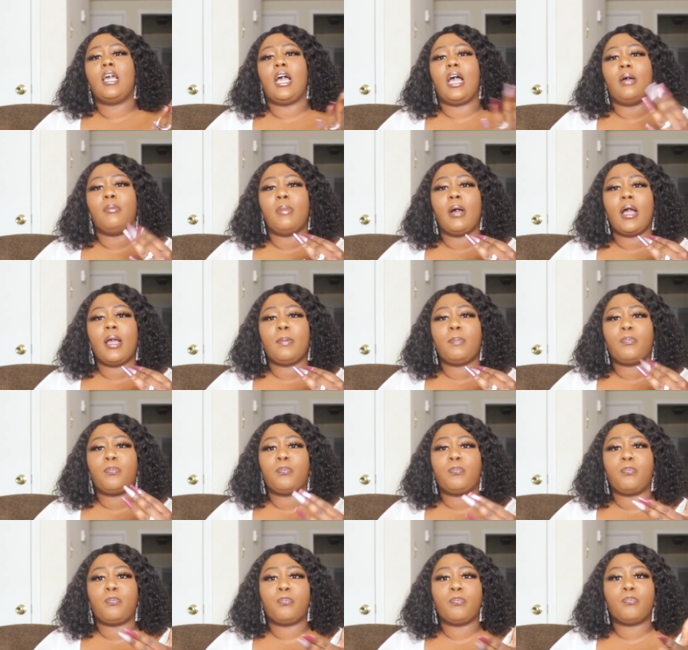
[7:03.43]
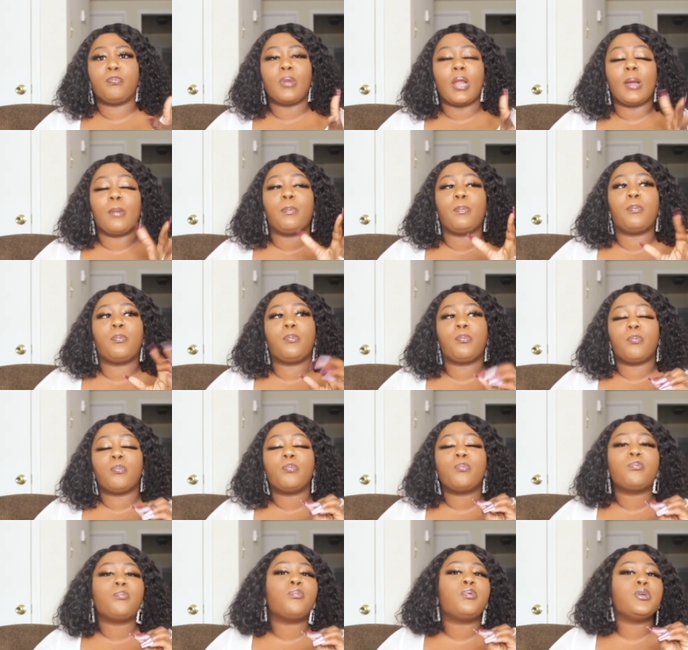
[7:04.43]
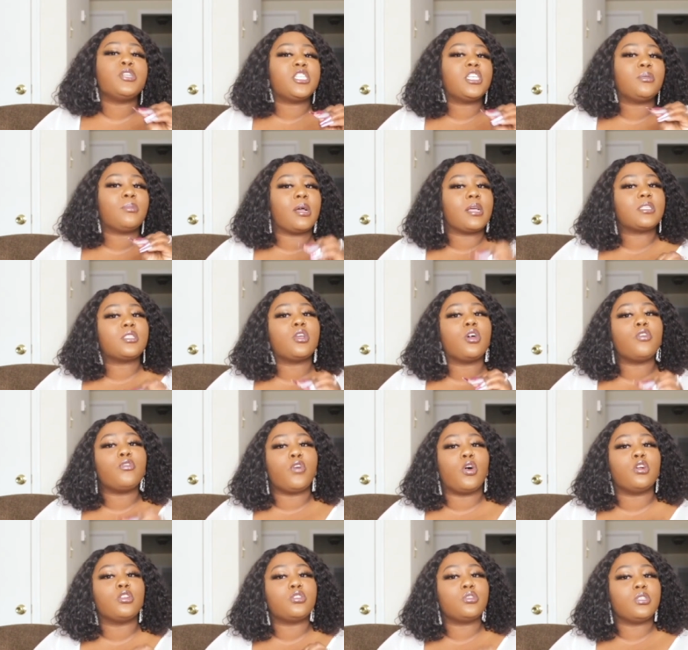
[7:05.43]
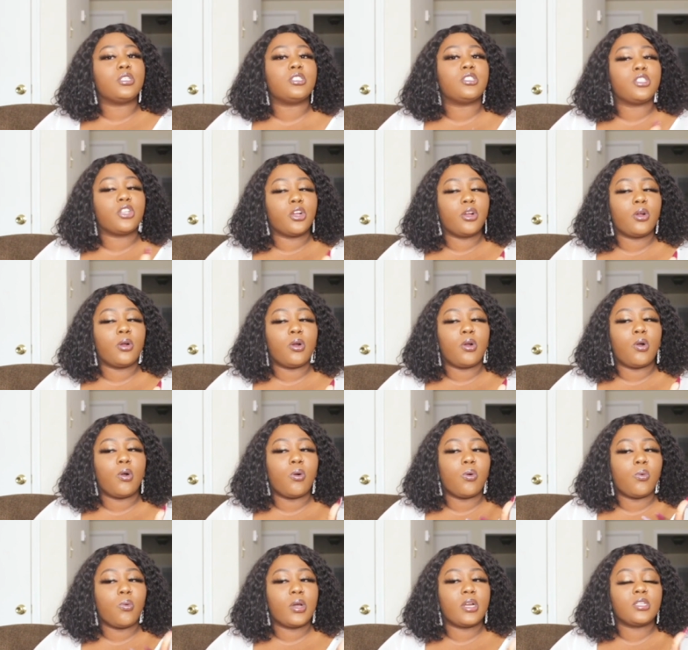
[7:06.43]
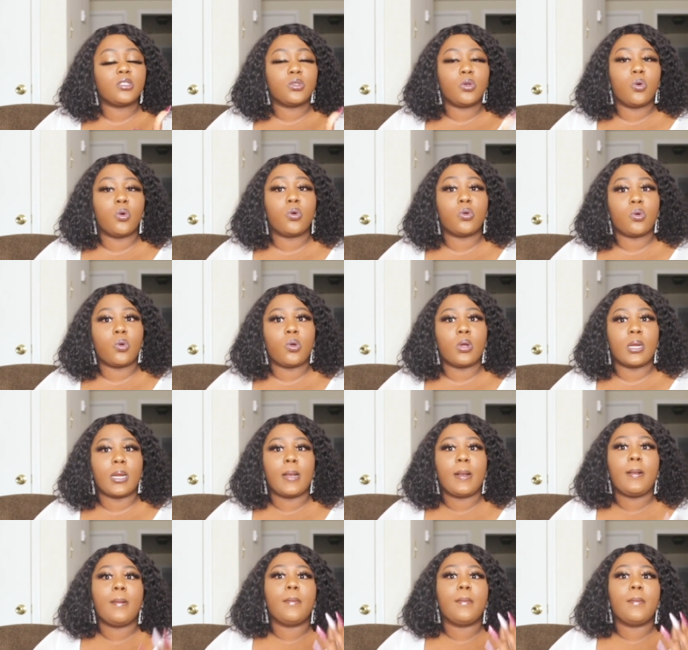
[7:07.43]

am I, like, pushing myself onto this girl, or what is going on?